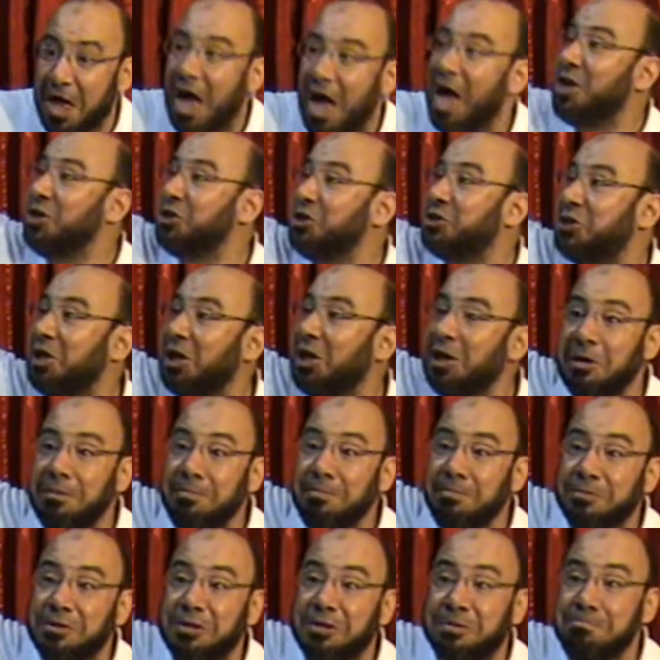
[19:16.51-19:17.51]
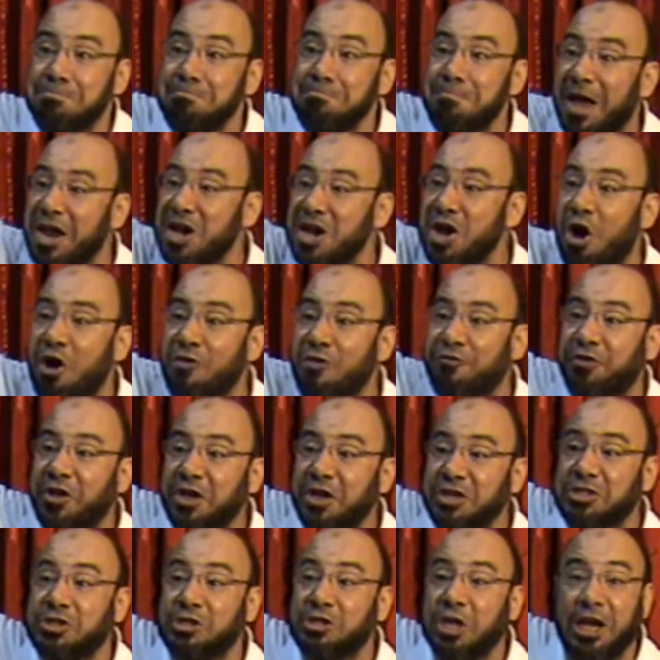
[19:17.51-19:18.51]
And still many of
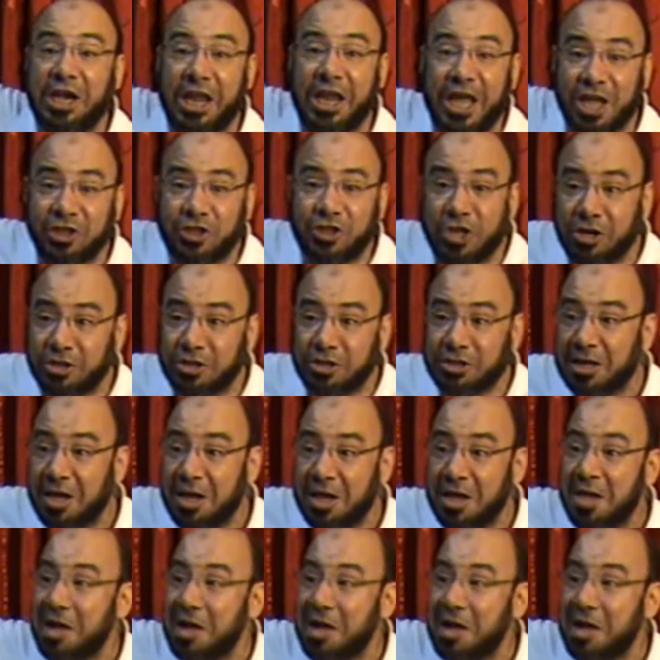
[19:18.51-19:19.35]
his leaders